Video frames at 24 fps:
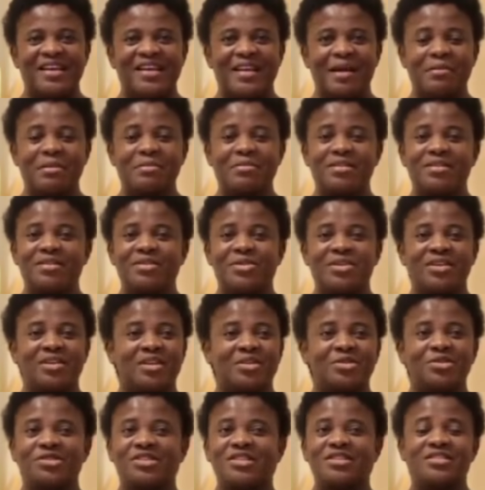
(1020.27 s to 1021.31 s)
Now, maybe the one
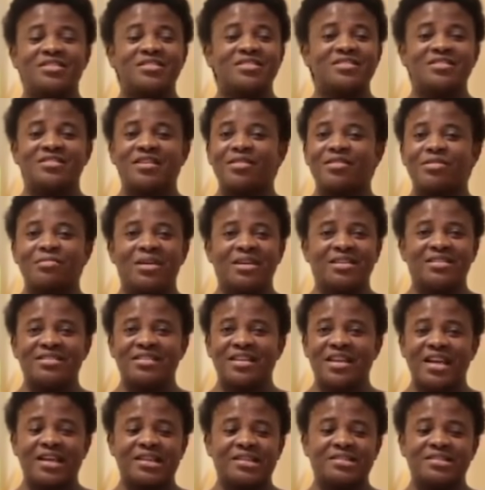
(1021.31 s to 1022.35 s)
and only digital
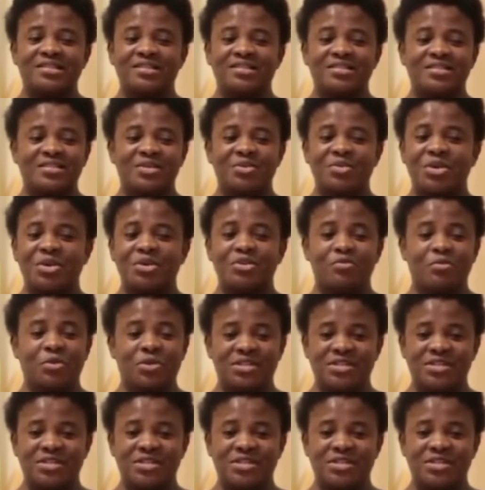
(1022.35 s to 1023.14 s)
Ogbanji and the queen of